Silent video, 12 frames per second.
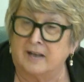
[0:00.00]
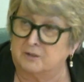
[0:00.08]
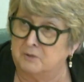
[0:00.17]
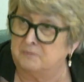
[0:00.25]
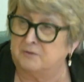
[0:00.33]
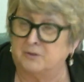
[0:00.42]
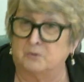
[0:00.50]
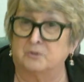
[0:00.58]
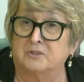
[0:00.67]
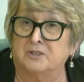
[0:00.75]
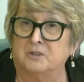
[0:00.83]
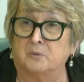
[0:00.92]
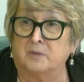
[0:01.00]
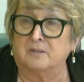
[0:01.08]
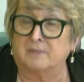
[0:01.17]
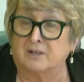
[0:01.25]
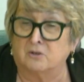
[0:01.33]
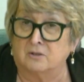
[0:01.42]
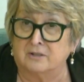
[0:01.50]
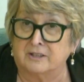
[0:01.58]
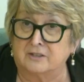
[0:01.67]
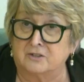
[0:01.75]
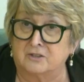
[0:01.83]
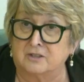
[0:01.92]
confused in the way that my
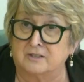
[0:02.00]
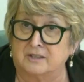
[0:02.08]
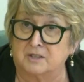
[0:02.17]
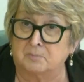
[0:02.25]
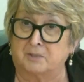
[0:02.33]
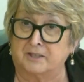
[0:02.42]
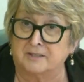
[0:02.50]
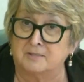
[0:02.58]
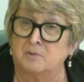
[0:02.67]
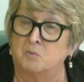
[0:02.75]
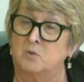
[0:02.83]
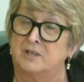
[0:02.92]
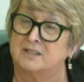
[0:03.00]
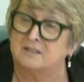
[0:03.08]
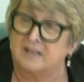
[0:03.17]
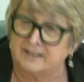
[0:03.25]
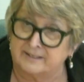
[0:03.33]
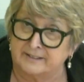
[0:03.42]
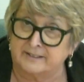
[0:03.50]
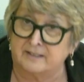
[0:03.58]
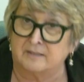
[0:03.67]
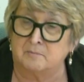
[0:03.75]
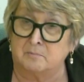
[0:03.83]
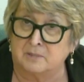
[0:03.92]
colleague has just explained about what exactly
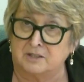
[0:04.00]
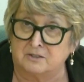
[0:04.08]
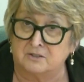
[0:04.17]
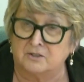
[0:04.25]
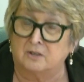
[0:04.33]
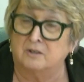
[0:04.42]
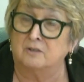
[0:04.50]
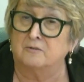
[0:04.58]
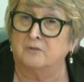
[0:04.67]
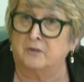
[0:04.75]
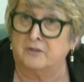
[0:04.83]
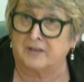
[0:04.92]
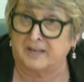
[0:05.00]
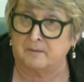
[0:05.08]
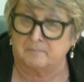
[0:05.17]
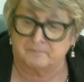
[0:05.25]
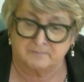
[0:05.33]
it means for them.